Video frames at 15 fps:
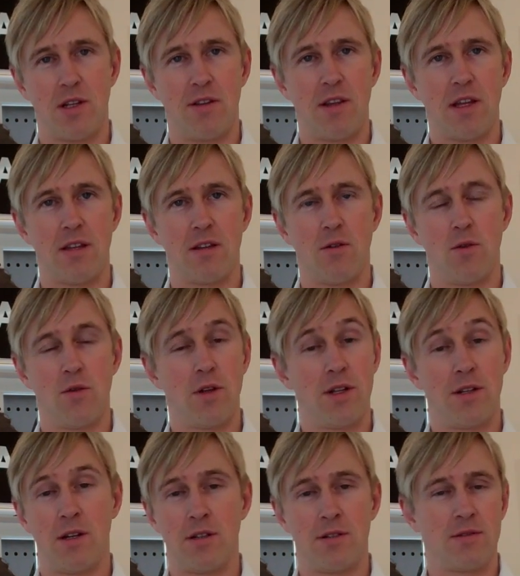
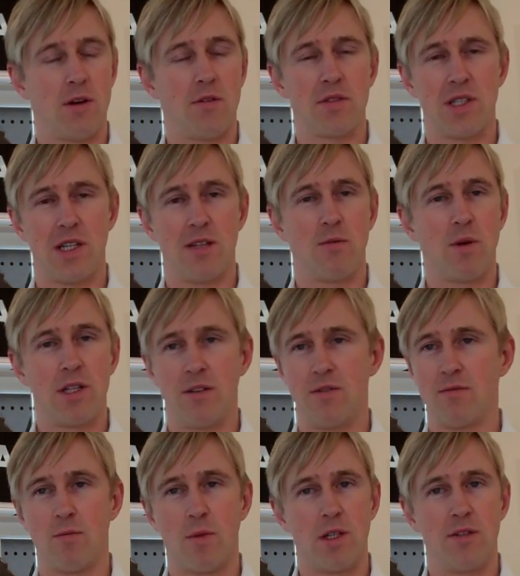And obviously when
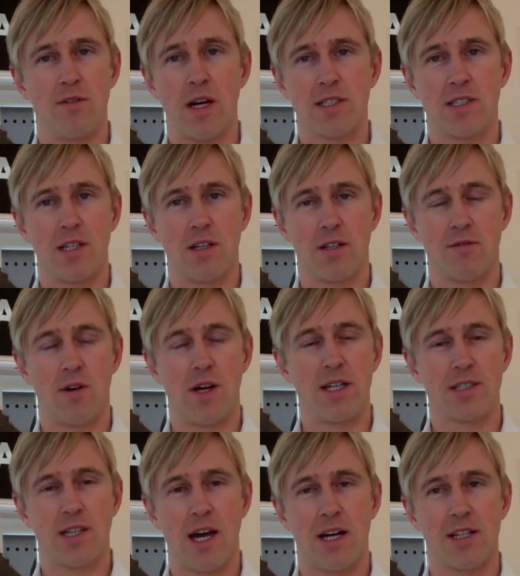you've actually kind of
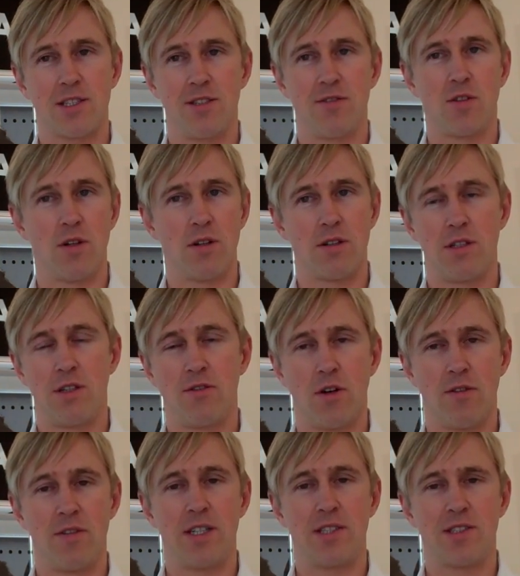raised cash, you've got
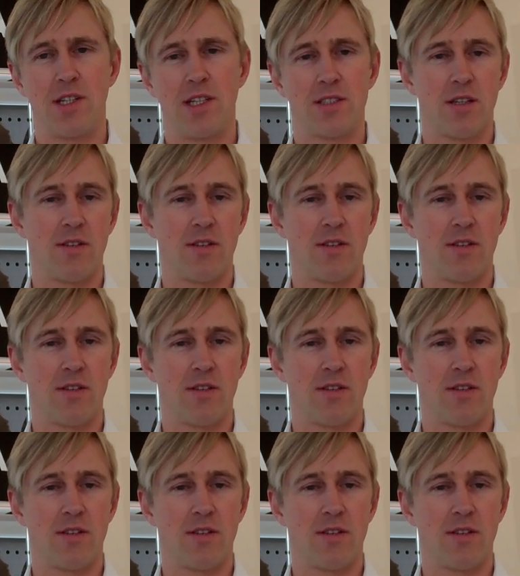VCs.